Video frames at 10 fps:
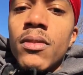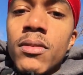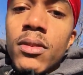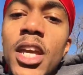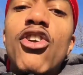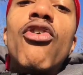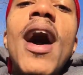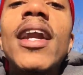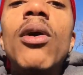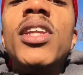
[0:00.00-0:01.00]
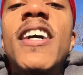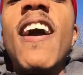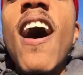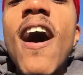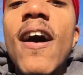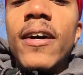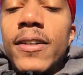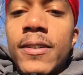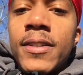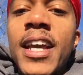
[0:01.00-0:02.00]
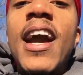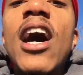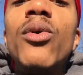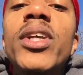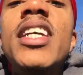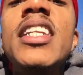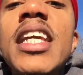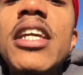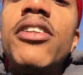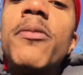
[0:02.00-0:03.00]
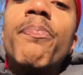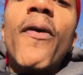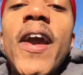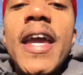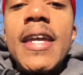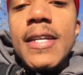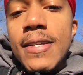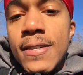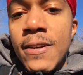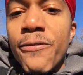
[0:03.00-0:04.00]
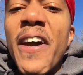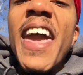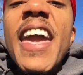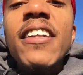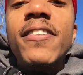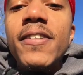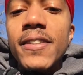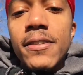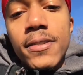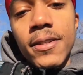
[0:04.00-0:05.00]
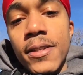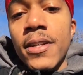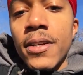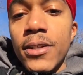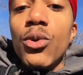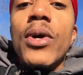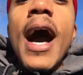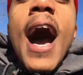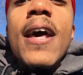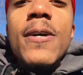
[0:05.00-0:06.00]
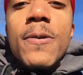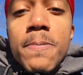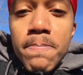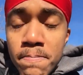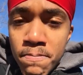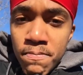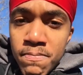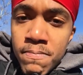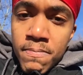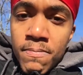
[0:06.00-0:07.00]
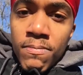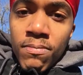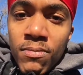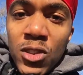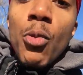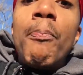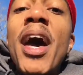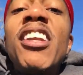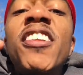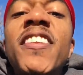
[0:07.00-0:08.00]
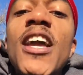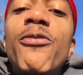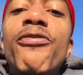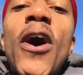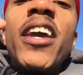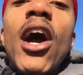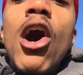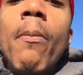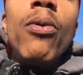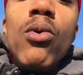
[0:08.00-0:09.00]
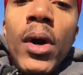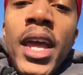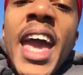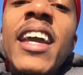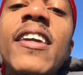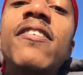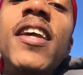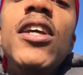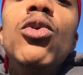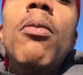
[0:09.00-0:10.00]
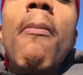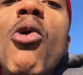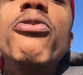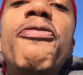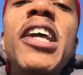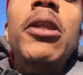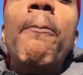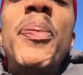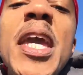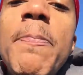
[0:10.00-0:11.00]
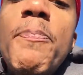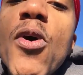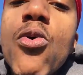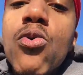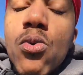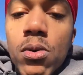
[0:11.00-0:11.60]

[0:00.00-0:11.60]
And cried out to God. And got on your knees and prayed for answers. You got them. You better stay fucking humble and continue to motivate the people.